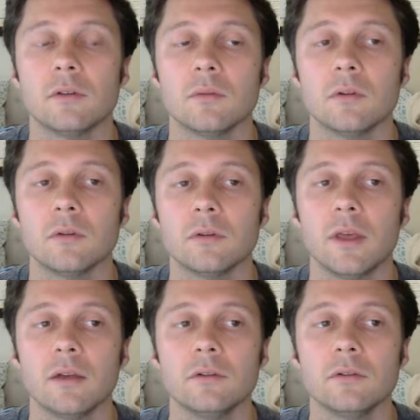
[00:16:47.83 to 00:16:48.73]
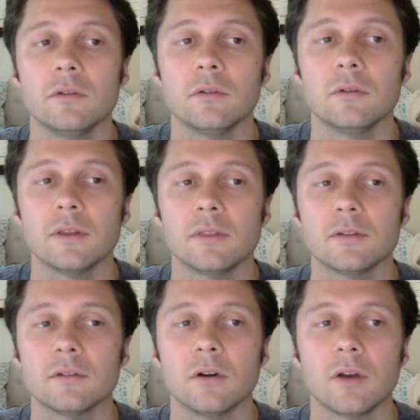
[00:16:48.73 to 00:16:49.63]
Well, yeah, I'll do it like
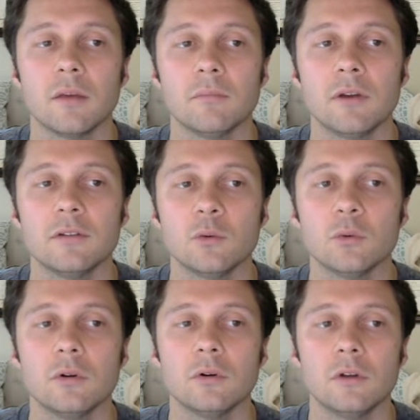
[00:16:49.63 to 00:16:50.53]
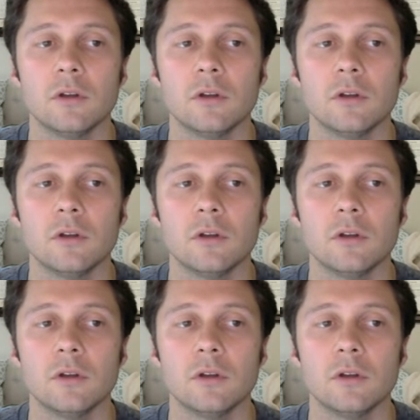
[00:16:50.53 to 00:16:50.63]
this. Okay, MySQL